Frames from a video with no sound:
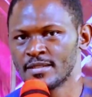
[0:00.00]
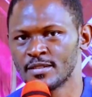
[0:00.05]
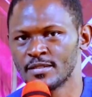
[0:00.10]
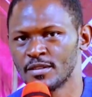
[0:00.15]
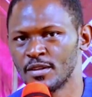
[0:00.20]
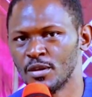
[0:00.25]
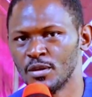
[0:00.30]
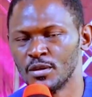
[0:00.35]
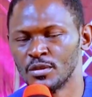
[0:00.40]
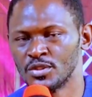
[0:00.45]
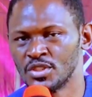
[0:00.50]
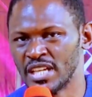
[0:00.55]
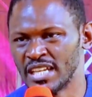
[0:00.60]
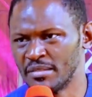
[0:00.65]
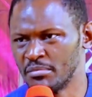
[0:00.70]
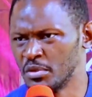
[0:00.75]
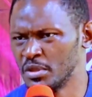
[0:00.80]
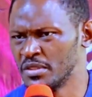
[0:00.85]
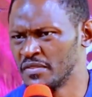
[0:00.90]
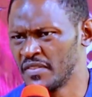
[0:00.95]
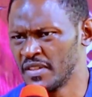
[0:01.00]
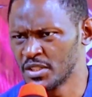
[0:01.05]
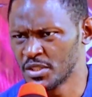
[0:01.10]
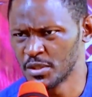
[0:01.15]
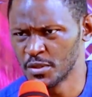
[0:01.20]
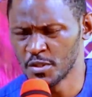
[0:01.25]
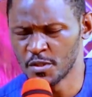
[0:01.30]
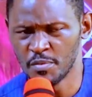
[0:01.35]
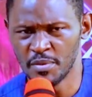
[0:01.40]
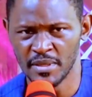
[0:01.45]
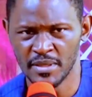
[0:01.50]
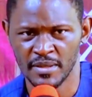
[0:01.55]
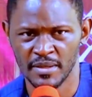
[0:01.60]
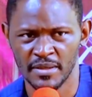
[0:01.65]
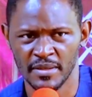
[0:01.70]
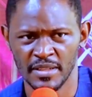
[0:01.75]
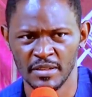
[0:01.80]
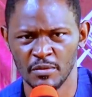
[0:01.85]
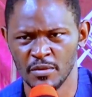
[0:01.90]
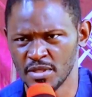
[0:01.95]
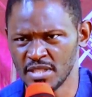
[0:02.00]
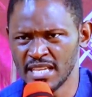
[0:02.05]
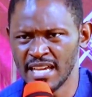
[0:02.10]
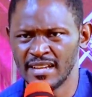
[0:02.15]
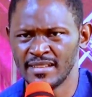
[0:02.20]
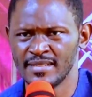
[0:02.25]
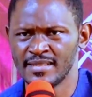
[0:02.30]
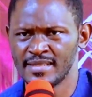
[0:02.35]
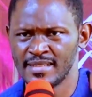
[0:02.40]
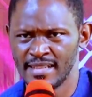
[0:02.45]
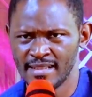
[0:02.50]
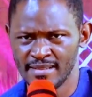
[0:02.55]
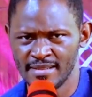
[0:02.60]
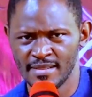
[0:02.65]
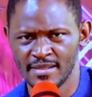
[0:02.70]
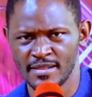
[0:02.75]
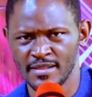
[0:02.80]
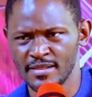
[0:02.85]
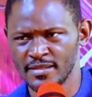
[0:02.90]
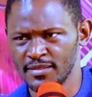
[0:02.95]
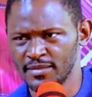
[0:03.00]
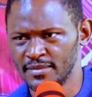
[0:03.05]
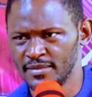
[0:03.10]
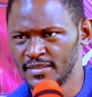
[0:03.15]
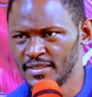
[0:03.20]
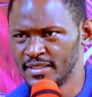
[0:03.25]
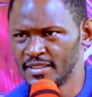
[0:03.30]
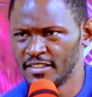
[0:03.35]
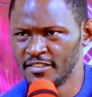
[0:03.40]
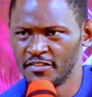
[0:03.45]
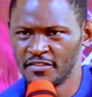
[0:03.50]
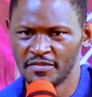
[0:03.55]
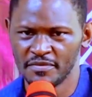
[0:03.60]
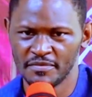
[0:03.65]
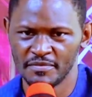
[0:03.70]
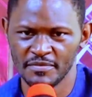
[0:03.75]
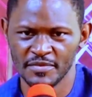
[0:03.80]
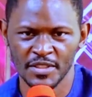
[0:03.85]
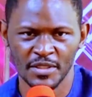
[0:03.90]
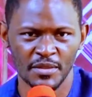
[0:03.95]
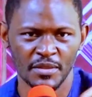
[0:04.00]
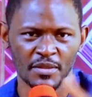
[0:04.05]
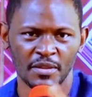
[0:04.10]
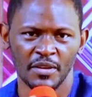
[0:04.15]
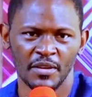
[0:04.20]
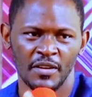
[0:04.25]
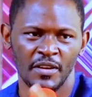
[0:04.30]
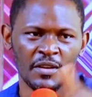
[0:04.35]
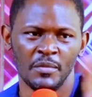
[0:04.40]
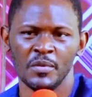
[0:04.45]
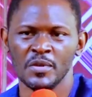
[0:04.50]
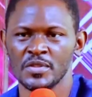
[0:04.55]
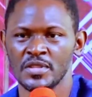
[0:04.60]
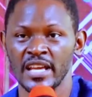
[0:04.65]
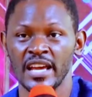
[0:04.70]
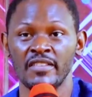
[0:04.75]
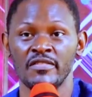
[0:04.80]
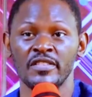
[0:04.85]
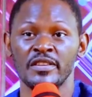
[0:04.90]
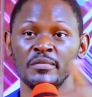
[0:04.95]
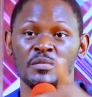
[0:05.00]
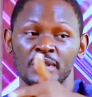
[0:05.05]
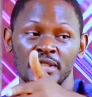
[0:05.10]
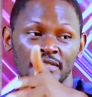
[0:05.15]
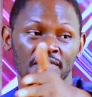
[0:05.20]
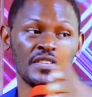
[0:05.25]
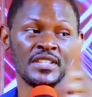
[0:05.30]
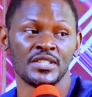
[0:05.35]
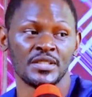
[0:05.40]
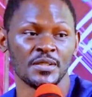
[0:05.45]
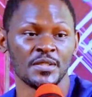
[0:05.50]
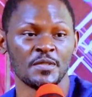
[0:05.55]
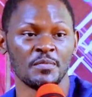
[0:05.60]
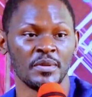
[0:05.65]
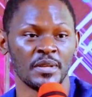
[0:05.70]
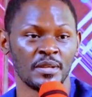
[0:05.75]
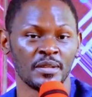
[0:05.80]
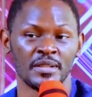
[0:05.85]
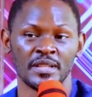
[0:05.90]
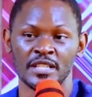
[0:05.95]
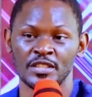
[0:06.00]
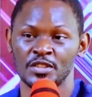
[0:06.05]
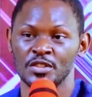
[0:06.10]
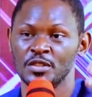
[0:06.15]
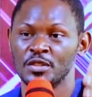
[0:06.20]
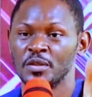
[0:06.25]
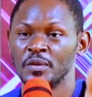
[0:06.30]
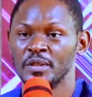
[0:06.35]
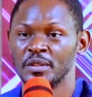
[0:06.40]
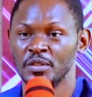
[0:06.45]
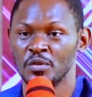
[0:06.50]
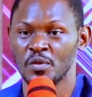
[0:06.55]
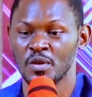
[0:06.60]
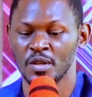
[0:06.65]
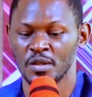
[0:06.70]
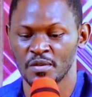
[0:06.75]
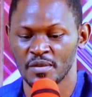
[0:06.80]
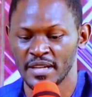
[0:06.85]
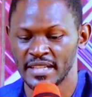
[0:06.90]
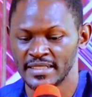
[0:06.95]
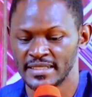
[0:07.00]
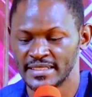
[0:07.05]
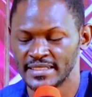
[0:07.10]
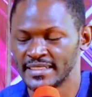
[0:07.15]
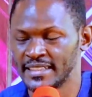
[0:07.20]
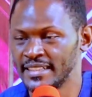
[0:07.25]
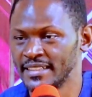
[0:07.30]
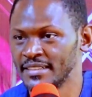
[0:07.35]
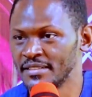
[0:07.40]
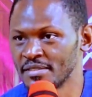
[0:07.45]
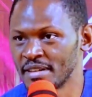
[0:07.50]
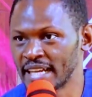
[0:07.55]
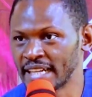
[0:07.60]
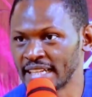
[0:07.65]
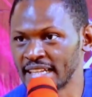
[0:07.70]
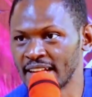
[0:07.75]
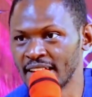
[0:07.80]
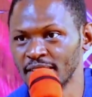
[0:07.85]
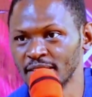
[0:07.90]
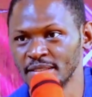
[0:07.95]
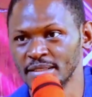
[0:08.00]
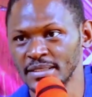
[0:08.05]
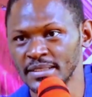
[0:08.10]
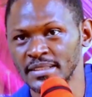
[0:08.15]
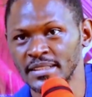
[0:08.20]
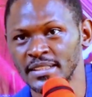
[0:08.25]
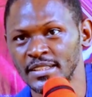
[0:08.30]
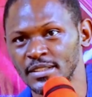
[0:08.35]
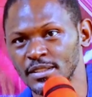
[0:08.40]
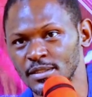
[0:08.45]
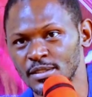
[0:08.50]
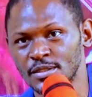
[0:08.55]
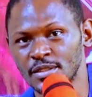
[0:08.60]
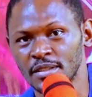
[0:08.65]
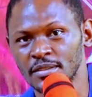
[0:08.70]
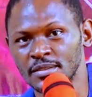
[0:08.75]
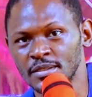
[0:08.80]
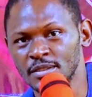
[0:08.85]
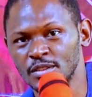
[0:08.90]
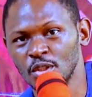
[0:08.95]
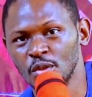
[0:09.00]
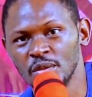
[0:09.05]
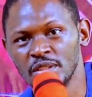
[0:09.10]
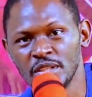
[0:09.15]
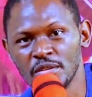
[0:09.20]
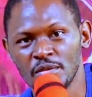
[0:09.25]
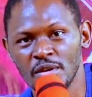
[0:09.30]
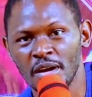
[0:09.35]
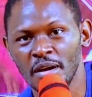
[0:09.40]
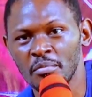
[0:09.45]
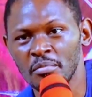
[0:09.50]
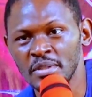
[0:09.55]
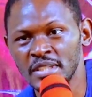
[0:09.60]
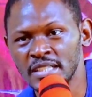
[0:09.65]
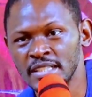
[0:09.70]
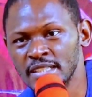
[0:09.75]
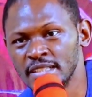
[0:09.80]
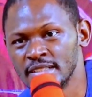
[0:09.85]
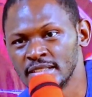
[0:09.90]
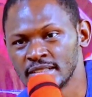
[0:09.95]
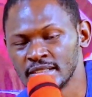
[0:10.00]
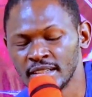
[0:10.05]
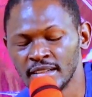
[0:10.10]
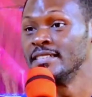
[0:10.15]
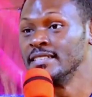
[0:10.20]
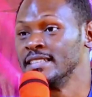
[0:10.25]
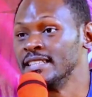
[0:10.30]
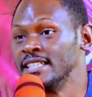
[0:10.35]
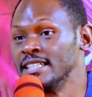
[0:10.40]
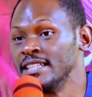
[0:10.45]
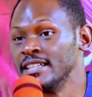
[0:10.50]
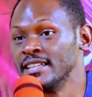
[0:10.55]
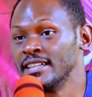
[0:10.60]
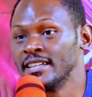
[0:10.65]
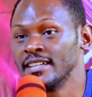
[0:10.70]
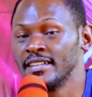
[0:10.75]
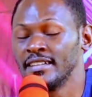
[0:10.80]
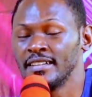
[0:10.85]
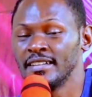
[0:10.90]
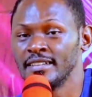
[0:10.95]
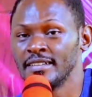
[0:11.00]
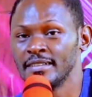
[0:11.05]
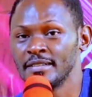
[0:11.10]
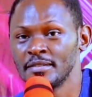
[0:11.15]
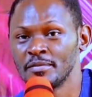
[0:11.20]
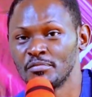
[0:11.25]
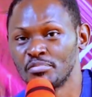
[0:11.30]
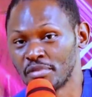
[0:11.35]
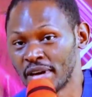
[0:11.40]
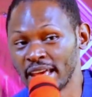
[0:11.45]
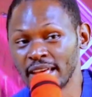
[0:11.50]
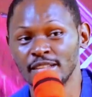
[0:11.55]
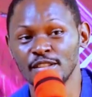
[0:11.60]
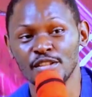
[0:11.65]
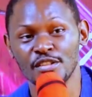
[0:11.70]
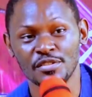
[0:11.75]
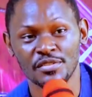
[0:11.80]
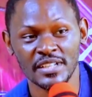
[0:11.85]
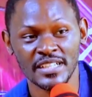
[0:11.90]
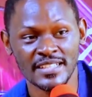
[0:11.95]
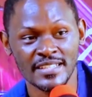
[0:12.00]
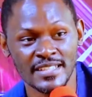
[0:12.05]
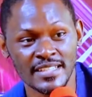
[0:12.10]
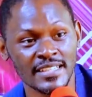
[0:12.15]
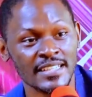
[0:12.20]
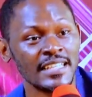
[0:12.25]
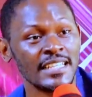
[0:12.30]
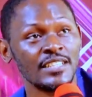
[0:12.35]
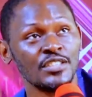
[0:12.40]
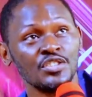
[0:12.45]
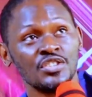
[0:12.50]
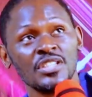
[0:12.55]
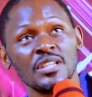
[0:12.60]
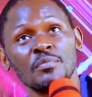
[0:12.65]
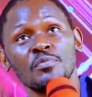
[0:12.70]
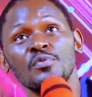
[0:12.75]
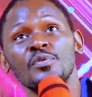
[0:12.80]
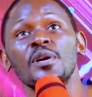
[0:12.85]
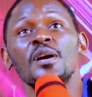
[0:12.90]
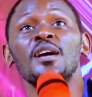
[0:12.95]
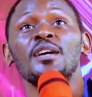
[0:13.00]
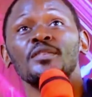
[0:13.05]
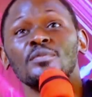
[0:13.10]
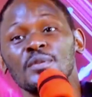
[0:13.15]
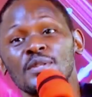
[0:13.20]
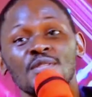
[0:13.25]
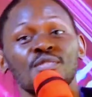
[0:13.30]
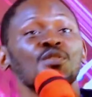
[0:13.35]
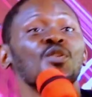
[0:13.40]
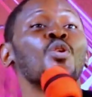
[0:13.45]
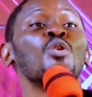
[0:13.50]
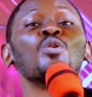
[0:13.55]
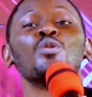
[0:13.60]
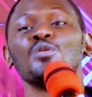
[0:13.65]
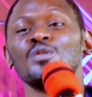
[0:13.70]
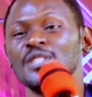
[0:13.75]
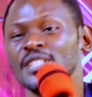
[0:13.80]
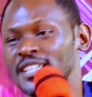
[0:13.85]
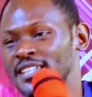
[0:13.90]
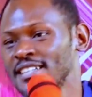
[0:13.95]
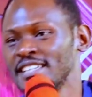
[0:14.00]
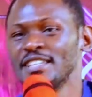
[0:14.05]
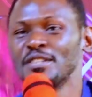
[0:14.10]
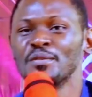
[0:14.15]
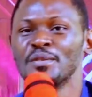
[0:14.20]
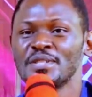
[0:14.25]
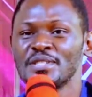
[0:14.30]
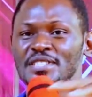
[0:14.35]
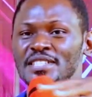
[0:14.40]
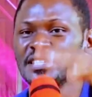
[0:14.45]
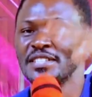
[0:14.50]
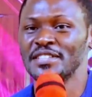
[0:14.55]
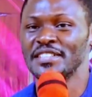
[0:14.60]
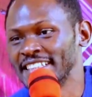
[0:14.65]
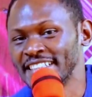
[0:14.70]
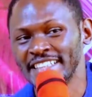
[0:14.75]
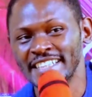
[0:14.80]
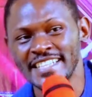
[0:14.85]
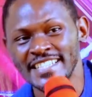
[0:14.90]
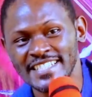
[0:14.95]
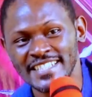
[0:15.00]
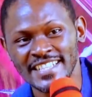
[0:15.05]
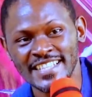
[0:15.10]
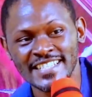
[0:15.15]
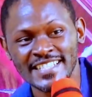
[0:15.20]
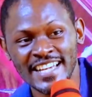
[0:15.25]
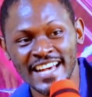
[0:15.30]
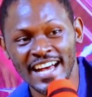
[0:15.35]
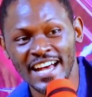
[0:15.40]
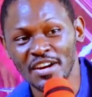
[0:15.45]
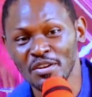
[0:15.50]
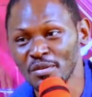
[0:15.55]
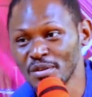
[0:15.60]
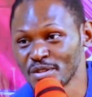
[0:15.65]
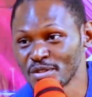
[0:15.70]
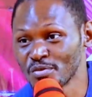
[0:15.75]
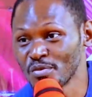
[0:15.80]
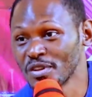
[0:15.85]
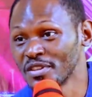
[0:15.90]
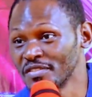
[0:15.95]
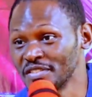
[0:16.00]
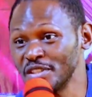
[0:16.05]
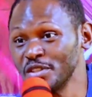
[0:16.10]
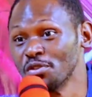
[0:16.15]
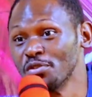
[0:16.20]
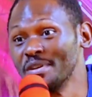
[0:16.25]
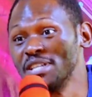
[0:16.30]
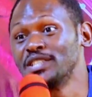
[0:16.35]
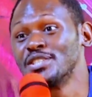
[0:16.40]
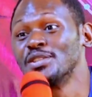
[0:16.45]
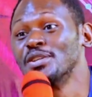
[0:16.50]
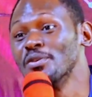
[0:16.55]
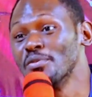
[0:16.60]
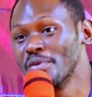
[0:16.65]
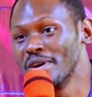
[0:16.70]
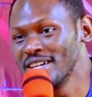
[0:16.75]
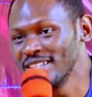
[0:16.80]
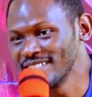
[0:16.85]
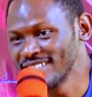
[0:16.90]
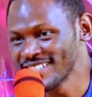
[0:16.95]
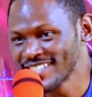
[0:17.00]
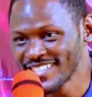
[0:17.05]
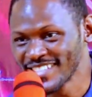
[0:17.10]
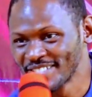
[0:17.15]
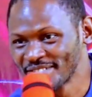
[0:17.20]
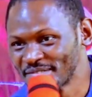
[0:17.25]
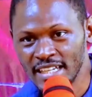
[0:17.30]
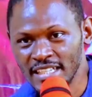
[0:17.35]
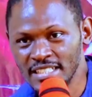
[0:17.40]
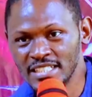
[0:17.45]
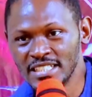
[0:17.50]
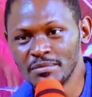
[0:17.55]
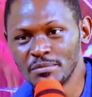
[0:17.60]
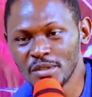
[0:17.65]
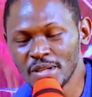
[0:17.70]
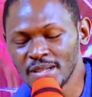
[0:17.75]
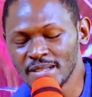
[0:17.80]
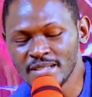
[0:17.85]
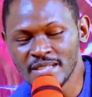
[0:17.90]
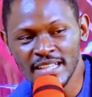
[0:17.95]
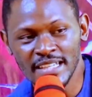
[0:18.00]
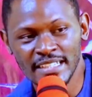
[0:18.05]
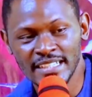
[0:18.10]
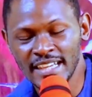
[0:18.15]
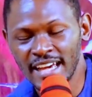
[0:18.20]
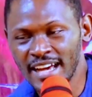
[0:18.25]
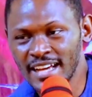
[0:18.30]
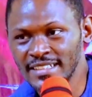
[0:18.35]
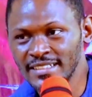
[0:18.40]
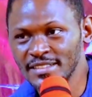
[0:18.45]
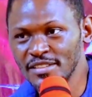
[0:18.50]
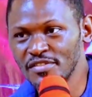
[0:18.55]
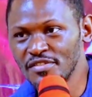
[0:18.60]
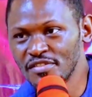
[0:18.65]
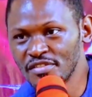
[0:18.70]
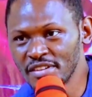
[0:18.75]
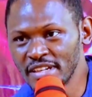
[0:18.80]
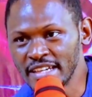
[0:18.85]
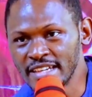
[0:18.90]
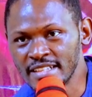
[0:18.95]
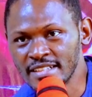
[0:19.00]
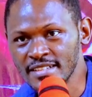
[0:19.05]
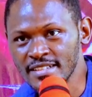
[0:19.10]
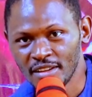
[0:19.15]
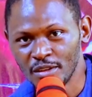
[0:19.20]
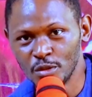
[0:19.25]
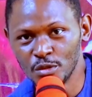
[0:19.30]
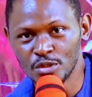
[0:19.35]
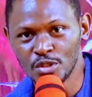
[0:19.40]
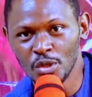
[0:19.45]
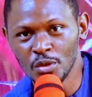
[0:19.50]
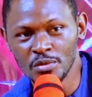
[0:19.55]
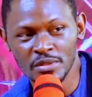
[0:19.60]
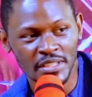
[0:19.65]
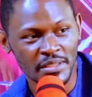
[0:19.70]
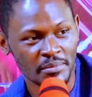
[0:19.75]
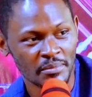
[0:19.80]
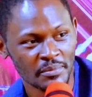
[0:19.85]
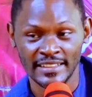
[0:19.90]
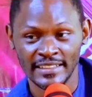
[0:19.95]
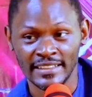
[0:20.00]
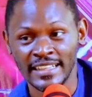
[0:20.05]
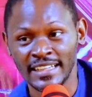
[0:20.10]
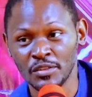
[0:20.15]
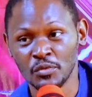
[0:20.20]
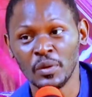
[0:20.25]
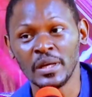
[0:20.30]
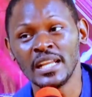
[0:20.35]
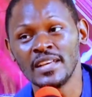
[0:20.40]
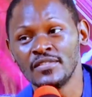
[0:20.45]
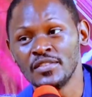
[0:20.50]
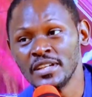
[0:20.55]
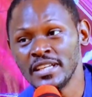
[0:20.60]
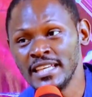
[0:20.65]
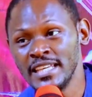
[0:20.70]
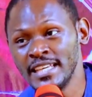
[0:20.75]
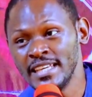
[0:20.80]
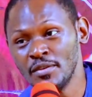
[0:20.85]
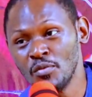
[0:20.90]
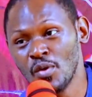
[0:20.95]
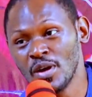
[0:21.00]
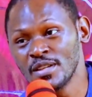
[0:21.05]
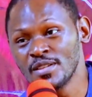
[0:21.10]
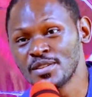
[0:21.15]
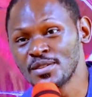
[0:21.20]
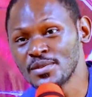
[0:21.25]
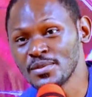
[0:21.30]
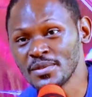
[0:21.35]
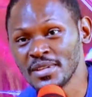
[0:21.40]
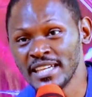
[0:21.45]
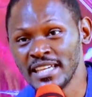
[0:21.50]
coach and motivational speaker. He was the ancestor of, almost every motivational speaker that you know in the world right now. The Tony Robbins, the Brian Tracy. Jim Rohn was older. This guy was one of the original ones. And Jim Rohn said he had a friend who told him that whenever he wants to